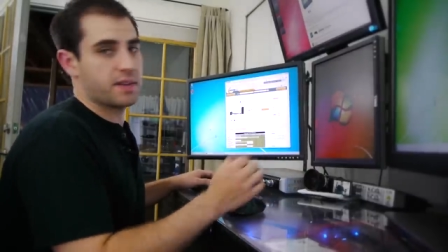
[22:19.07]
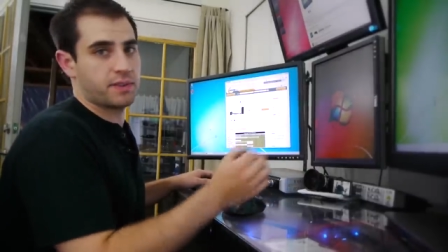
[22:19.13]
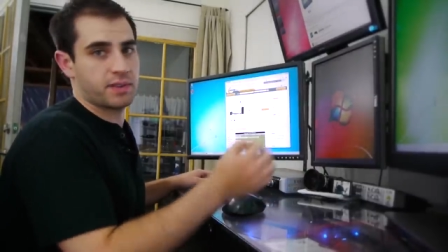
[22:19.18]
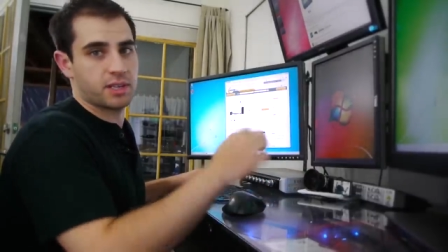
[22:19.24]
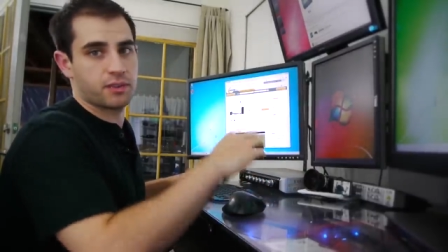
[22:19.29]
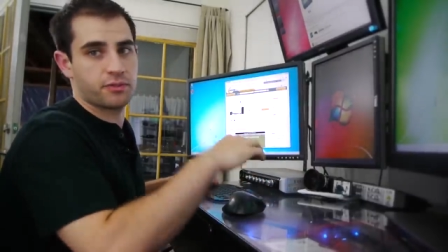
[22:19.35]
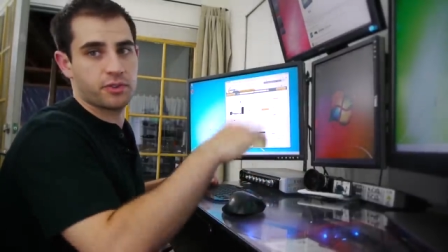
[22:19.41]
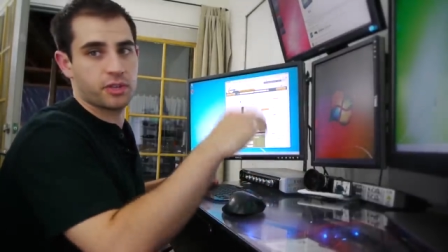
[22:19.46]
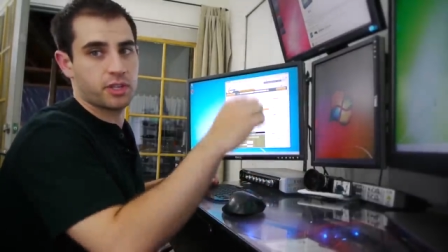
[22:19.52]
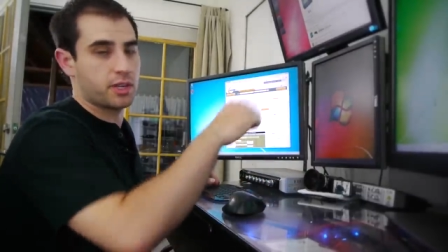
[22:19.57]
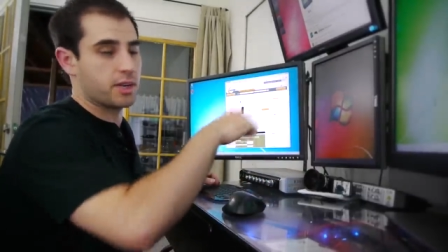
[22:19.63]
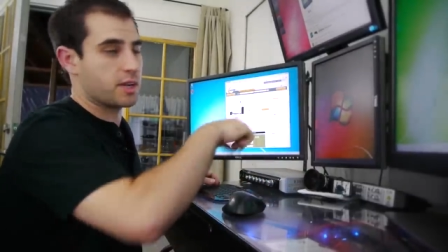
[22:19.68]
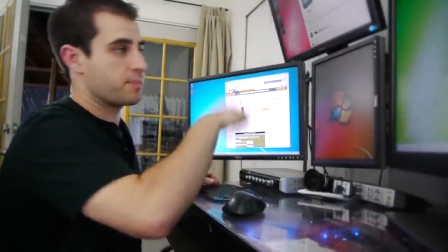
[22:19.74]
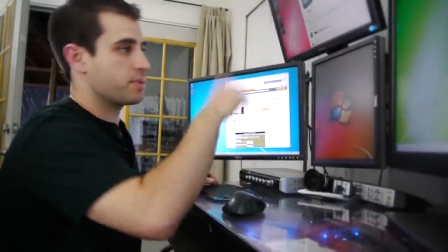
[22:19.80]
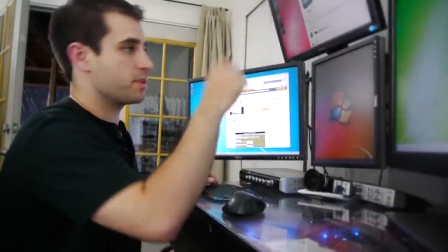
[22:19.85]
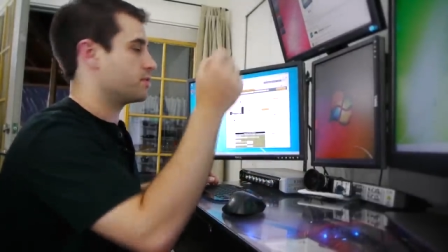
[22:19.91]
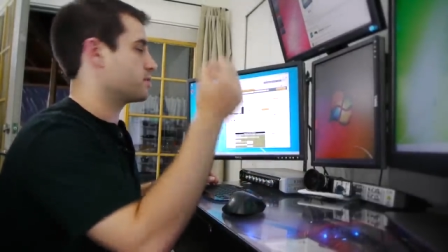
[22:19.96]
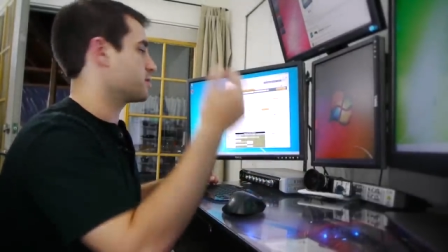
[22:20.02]
having to fill it
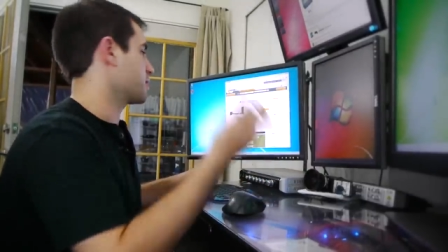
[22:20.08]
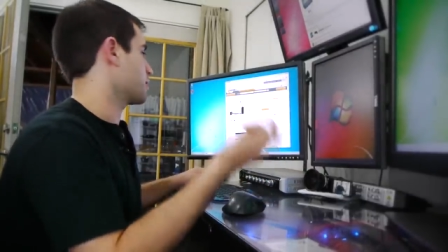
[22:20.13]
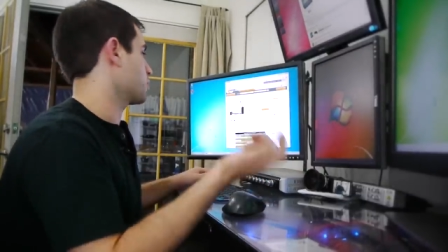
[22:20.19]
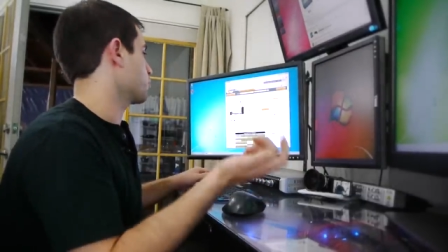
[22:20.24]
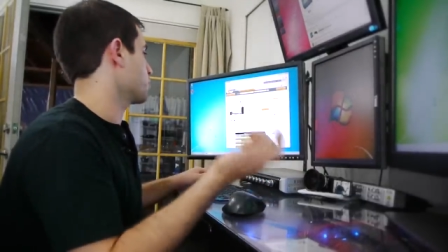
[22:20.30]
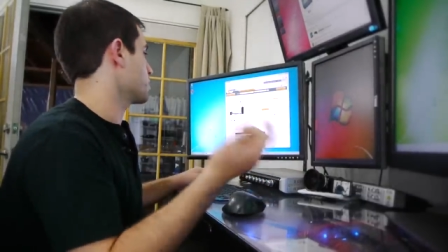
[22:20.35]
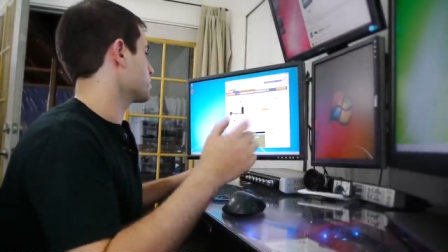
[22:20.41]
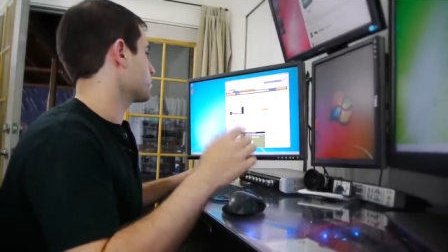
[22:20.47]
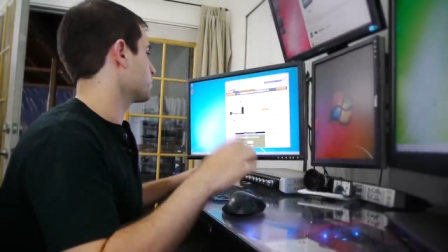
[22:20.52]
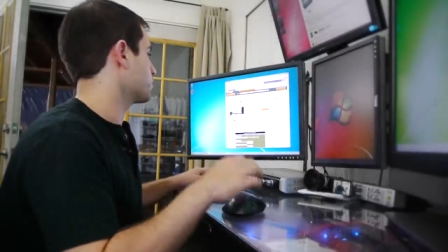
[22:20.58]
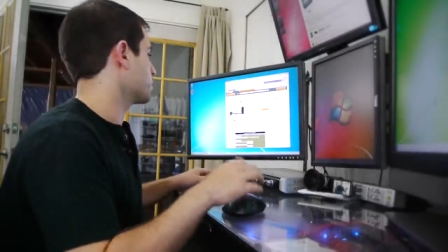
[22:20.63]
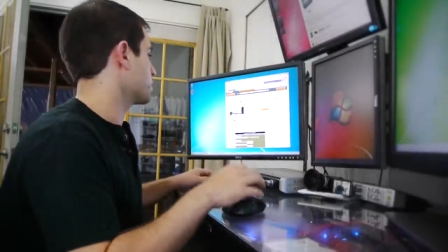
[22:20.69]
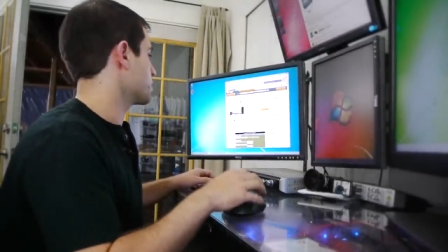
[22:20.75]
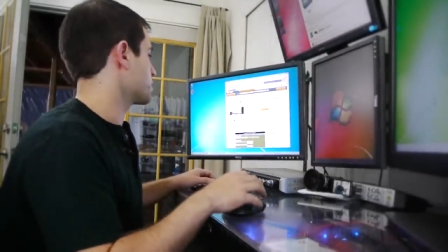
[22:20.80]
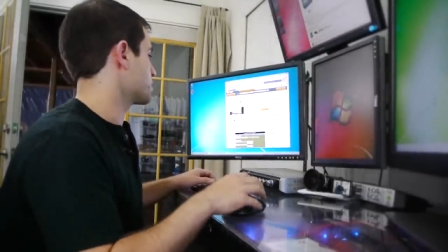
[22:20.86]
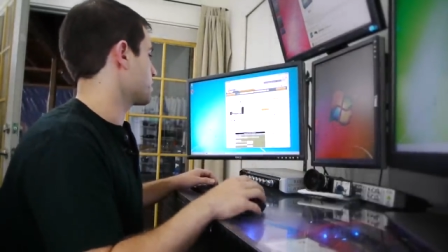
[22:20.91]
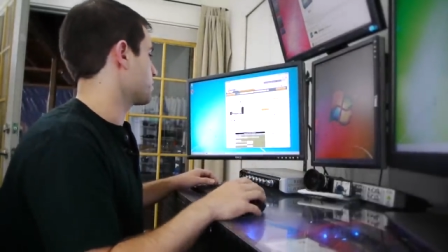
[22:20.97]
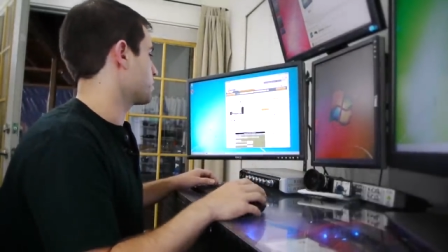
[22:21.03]
up and there's like a
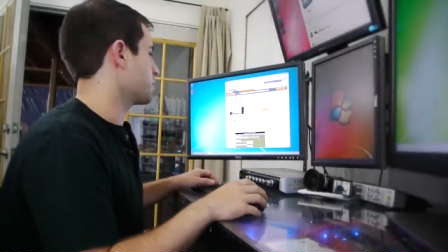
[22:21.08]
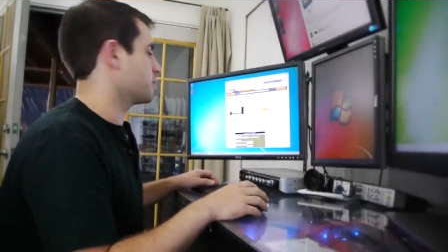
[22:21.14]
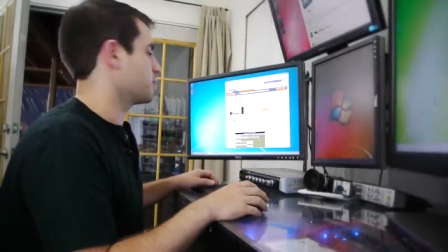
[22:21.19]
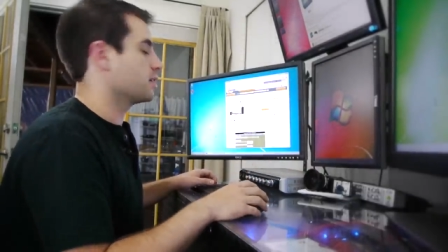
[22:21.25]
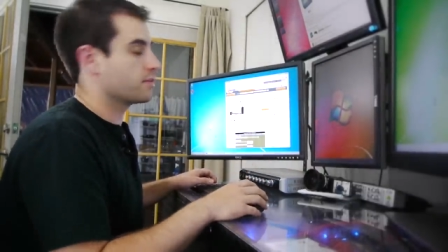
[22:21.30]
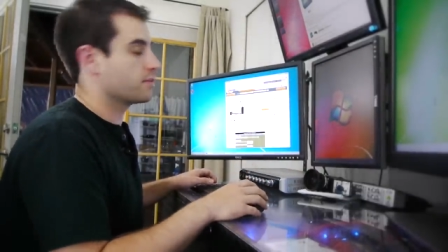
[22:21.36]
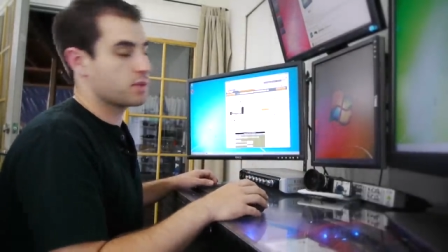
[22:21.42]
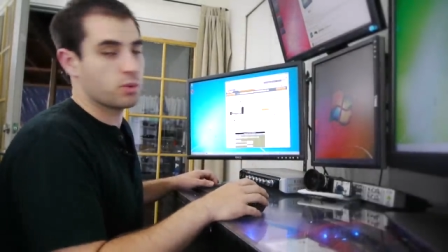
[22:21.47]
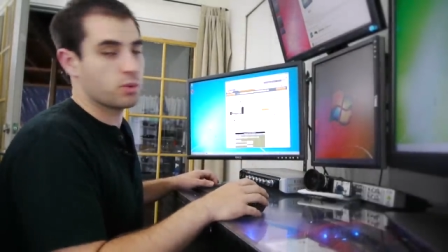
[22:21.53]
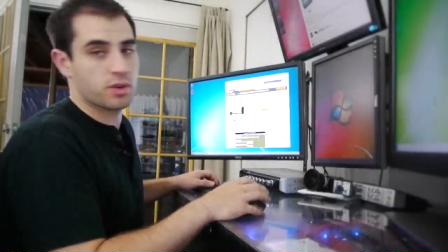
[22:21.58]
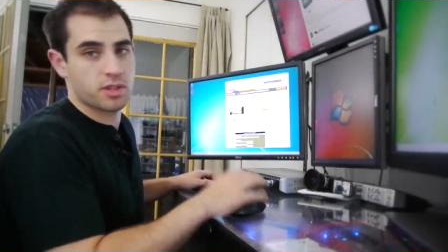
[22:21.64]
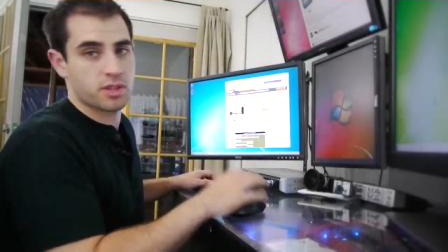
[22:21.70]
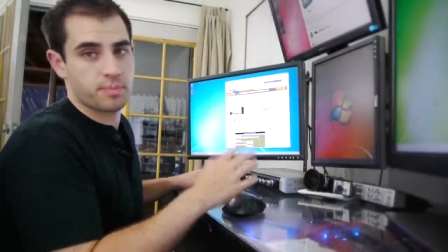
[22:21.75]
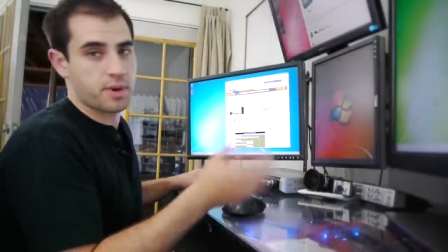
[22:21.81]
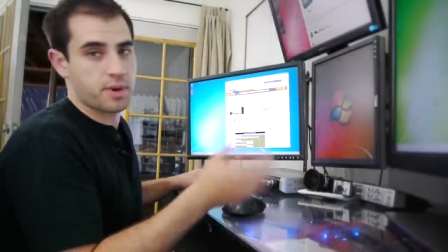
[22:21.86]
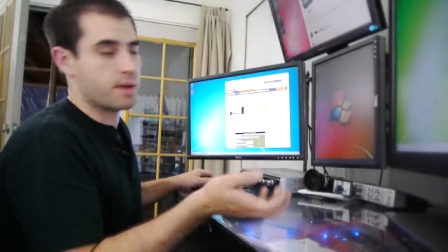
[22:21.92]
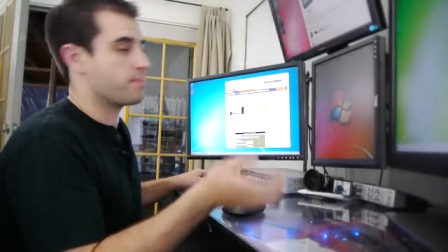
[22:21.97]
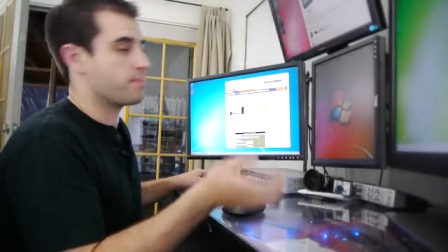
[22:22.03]
reservoir or something and you have to order
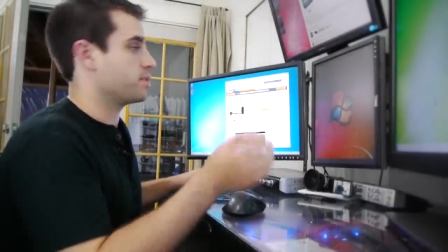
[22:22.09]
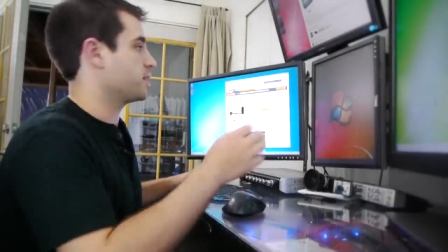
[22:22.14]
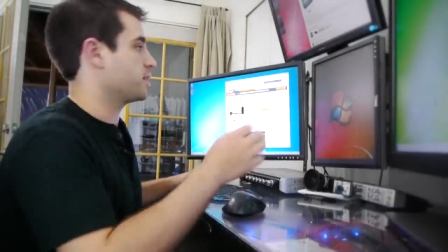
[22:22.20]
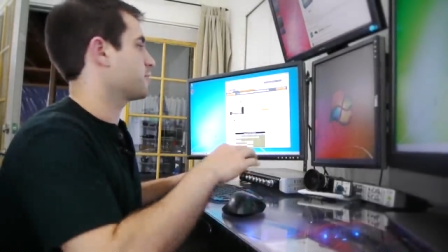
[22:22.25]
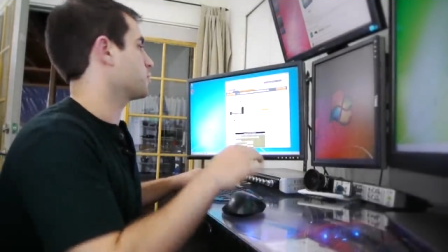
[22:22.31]
the pump and you